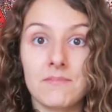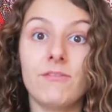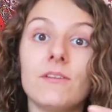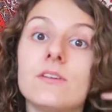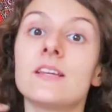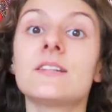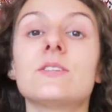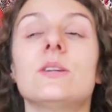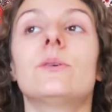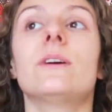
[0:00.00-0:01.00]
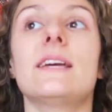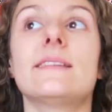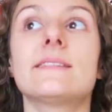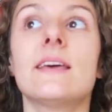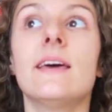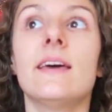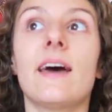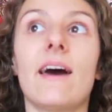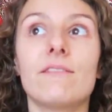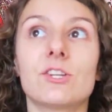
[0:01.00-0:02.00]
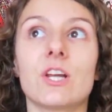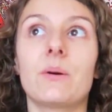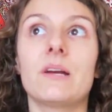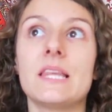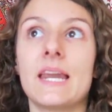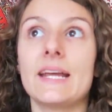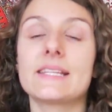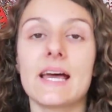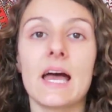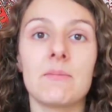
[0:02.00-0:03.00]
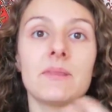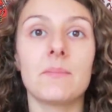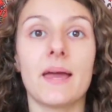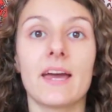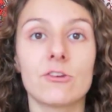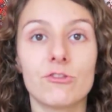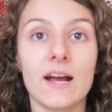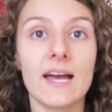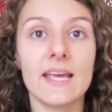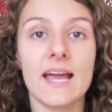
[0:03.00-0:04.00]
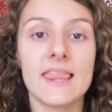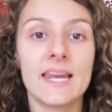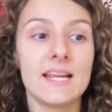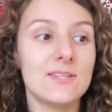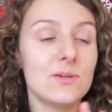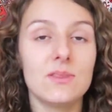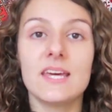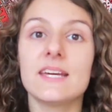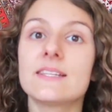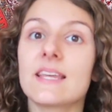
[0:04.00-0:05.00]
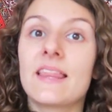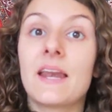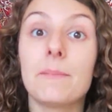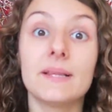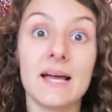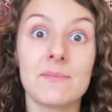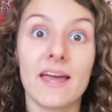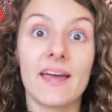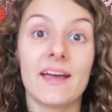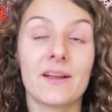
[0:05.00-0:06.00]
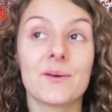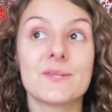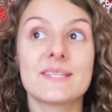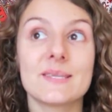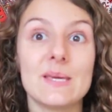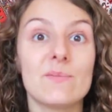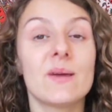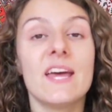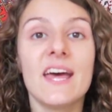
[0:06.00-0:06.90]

My favourite thing to do is have a shower in the night time, let my hair dry, and then I do this, and then I plait my hair and go to sleep,